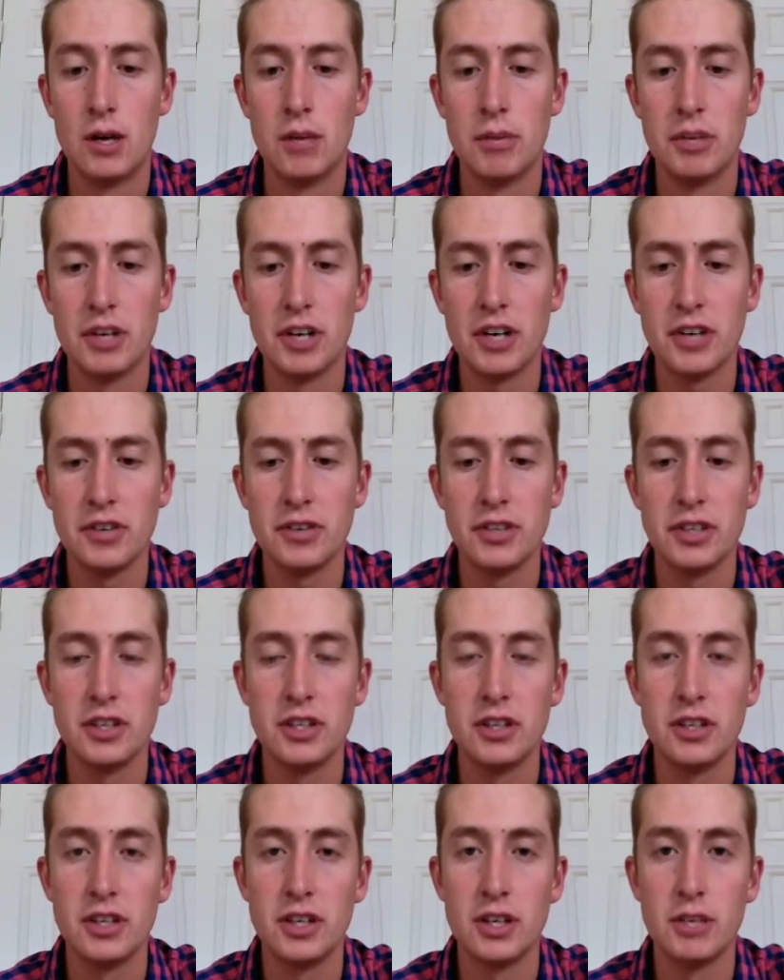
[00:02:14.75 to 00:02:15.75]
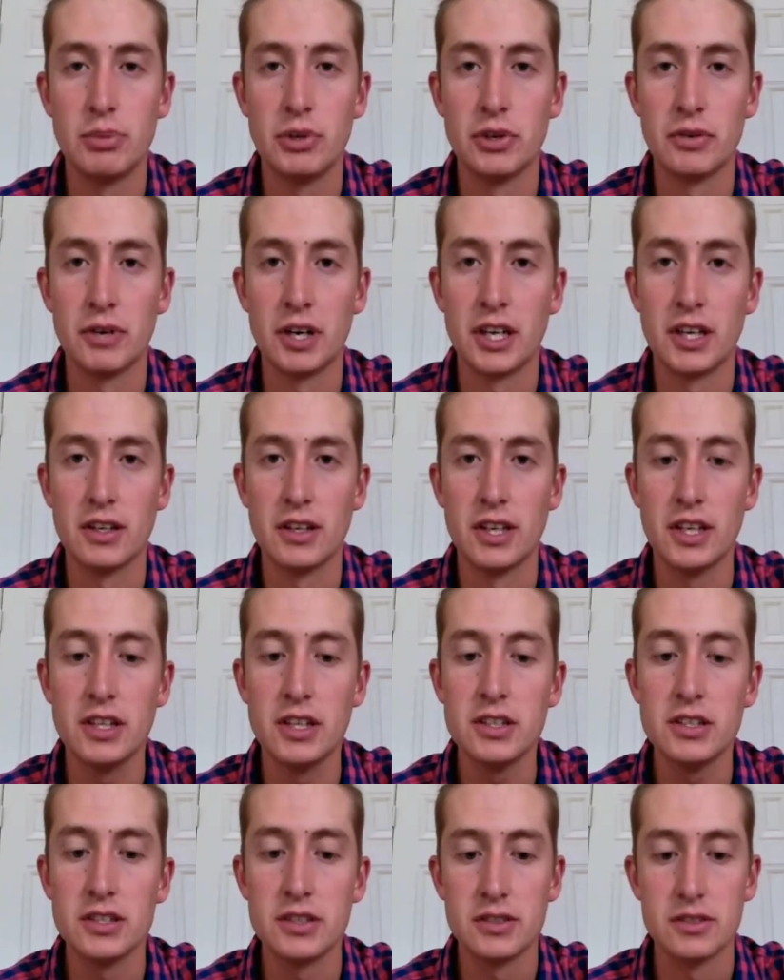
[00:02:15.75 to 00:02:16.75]
But not only do you need to put
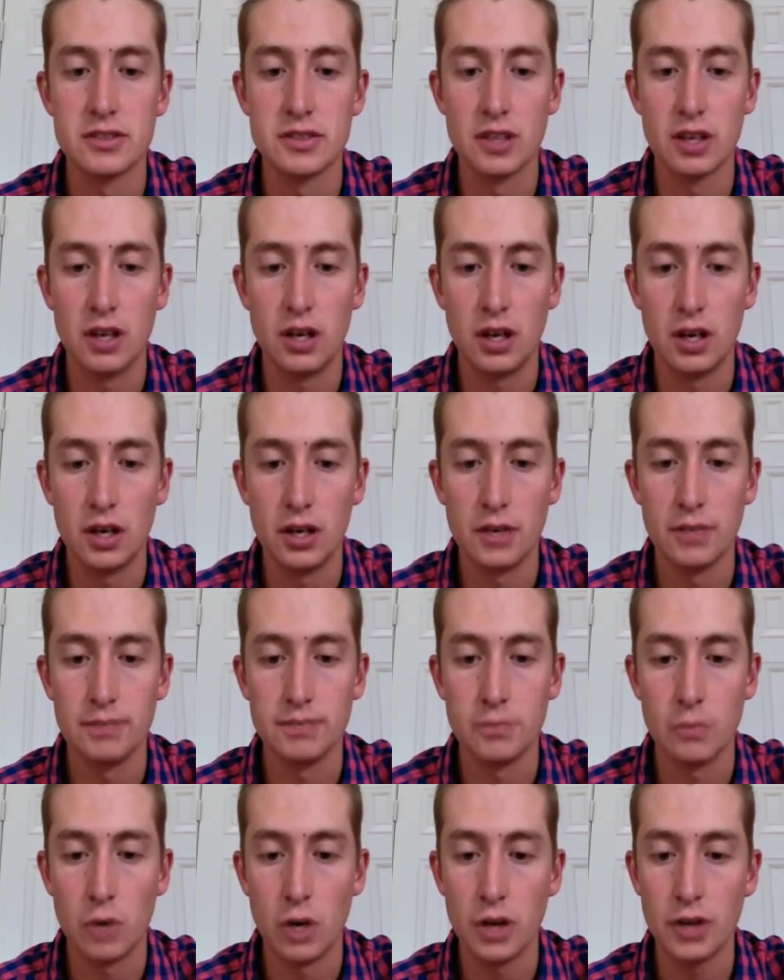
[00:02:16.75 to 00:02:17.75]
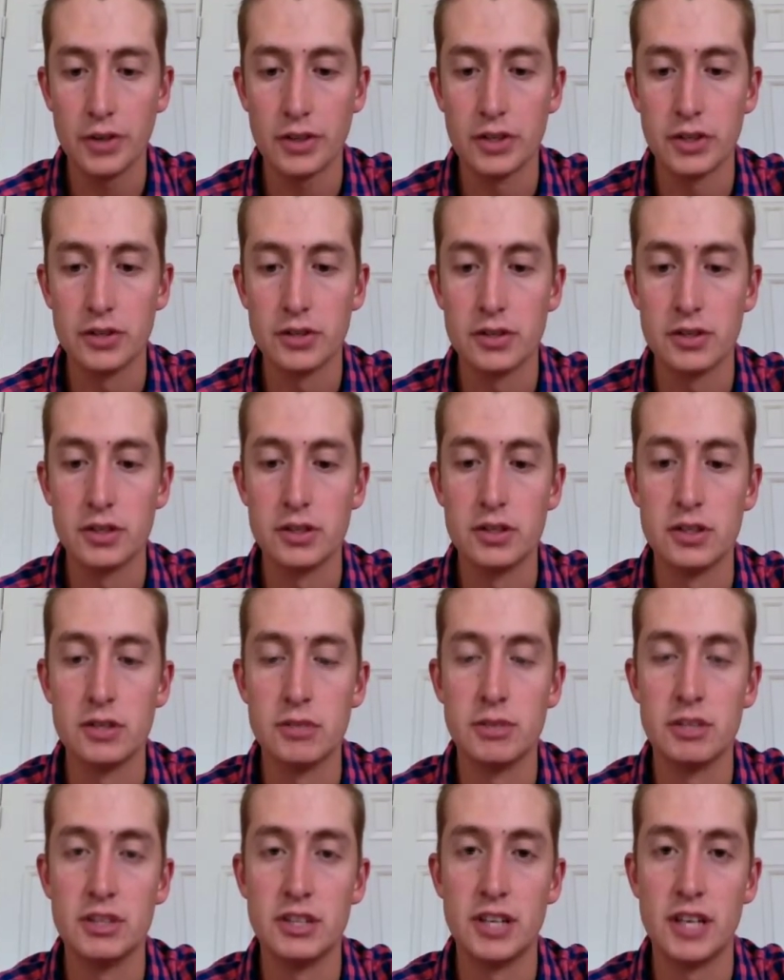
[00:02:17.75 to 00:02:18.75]
regulations on water usage,
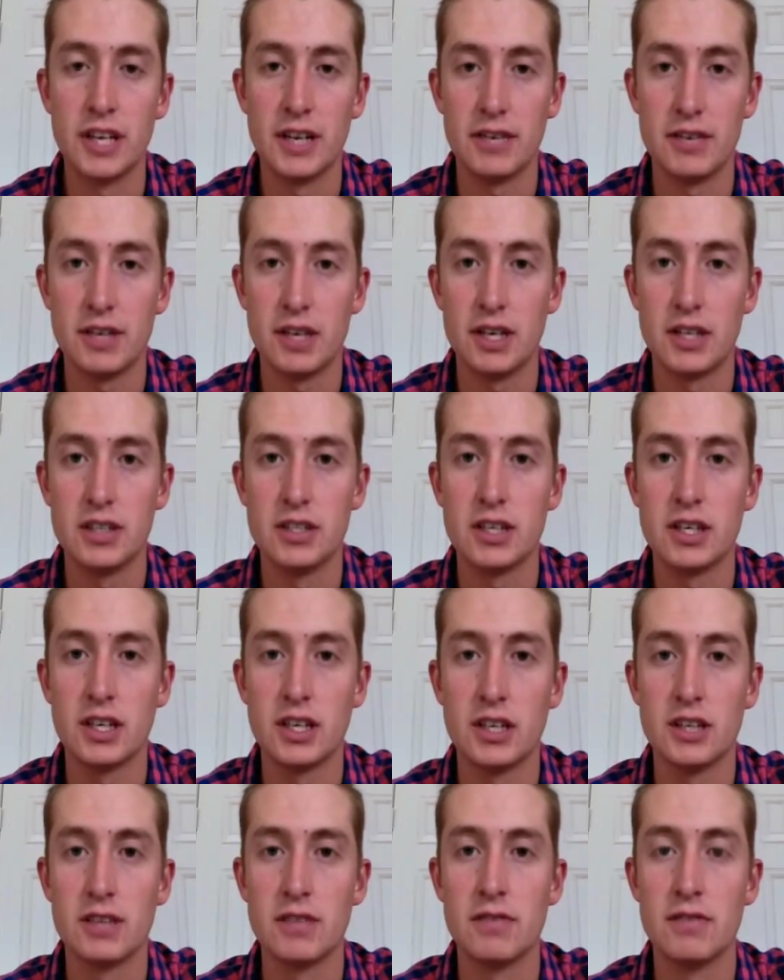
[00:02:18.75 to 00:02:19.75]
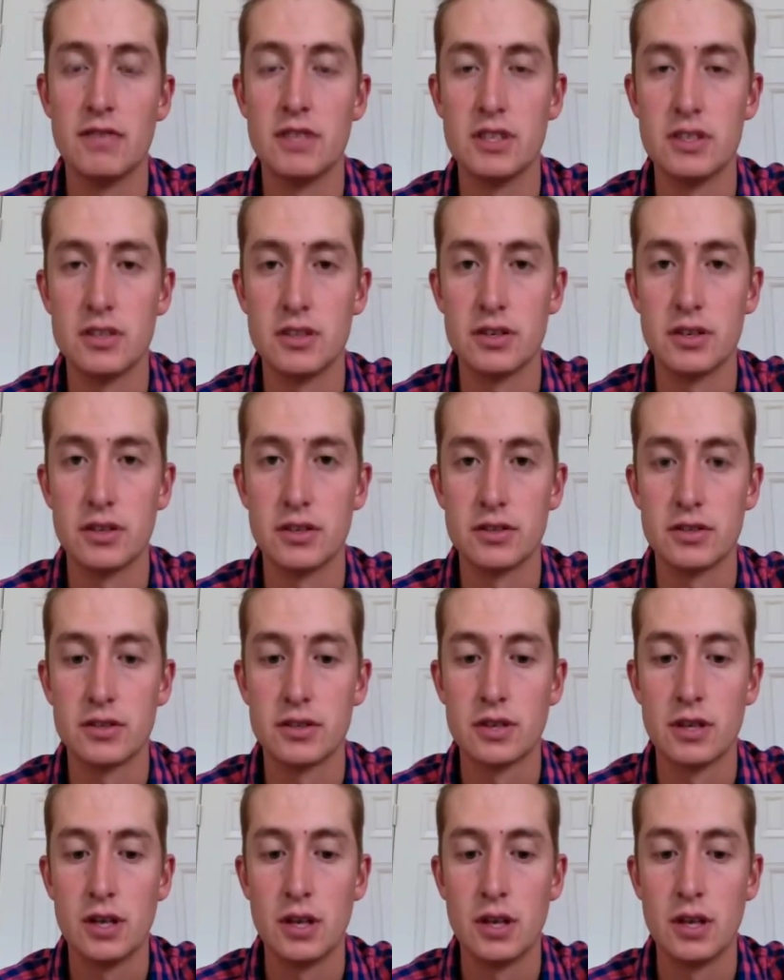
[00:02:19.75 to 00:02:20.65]
but you have to educate the visitors